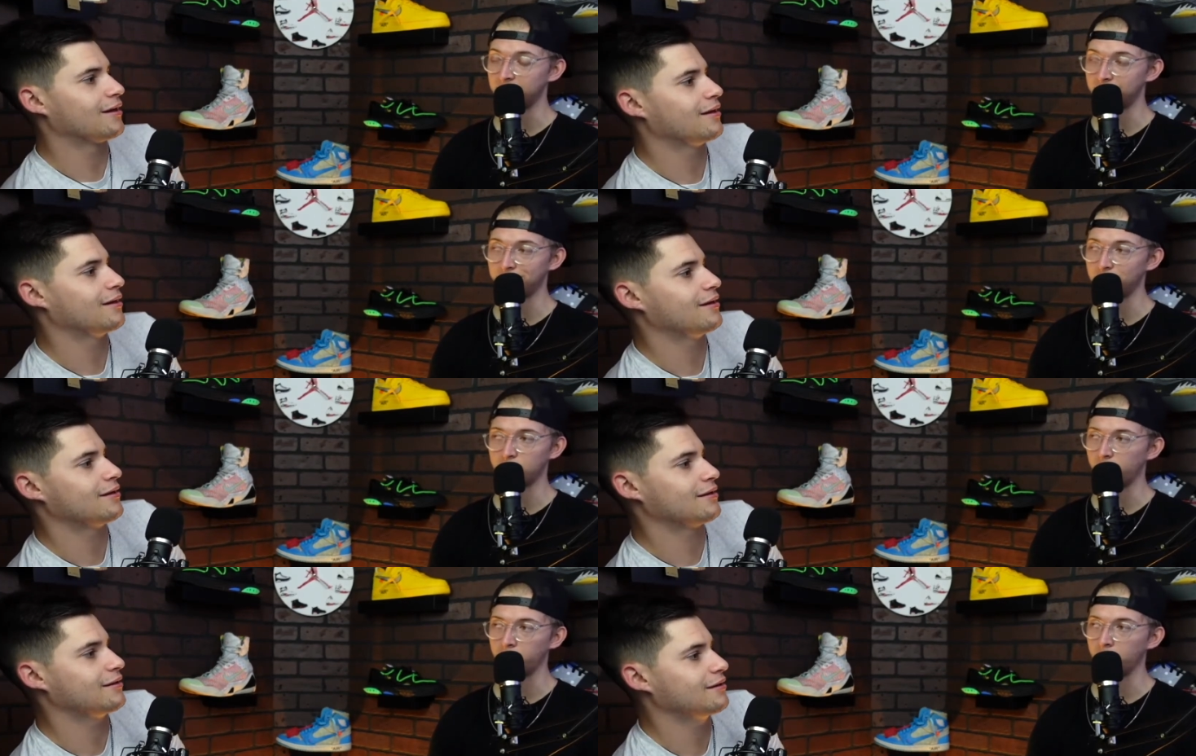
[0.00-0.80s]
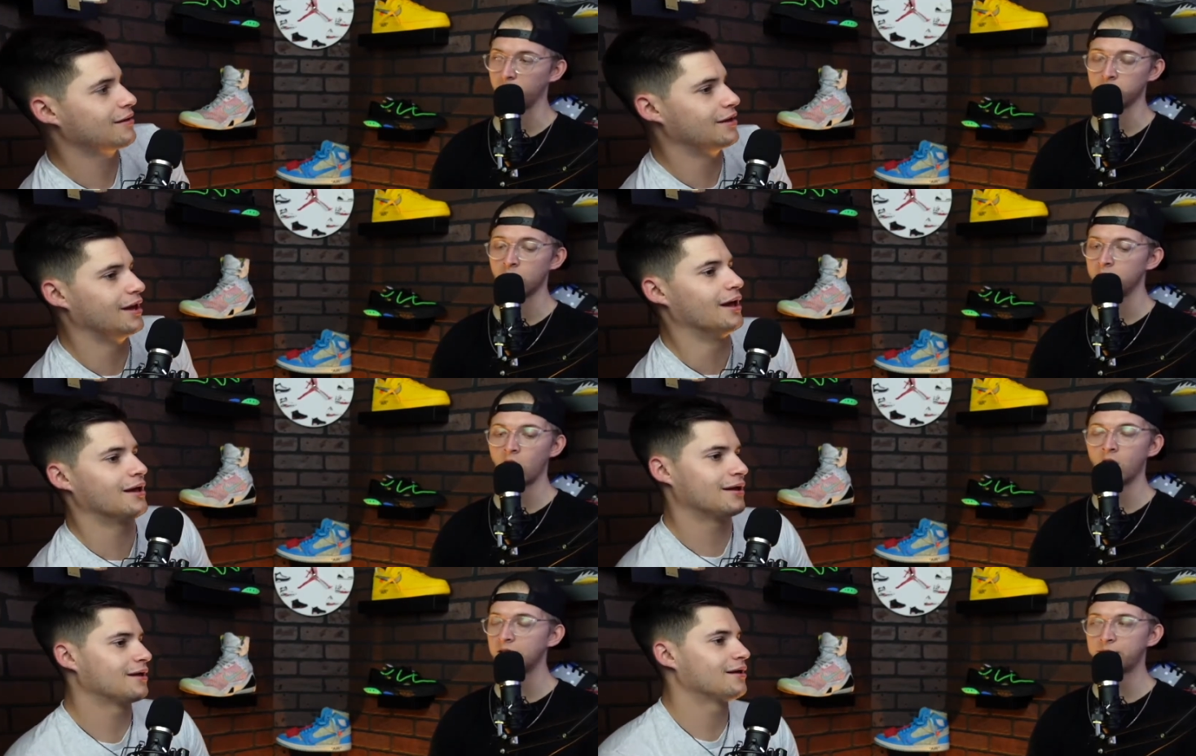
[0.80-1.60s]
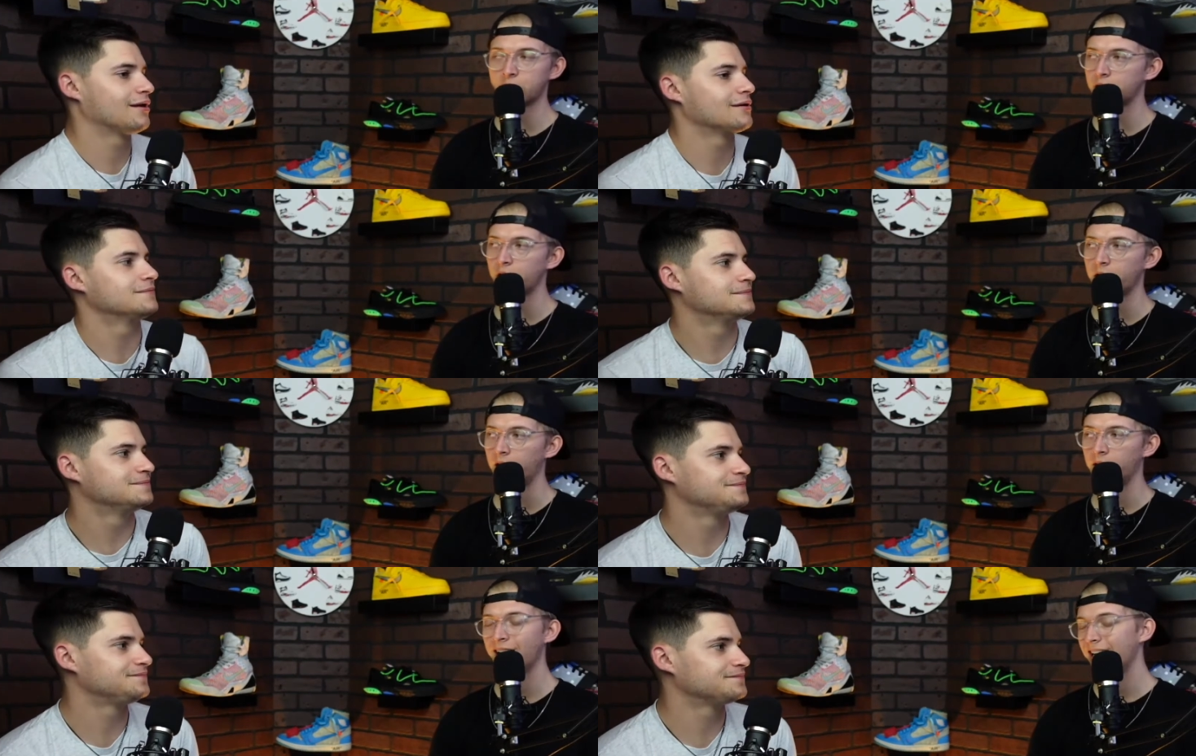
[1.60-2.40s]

Speaker 1: of this trophy room. Yeah. No, he for sure did.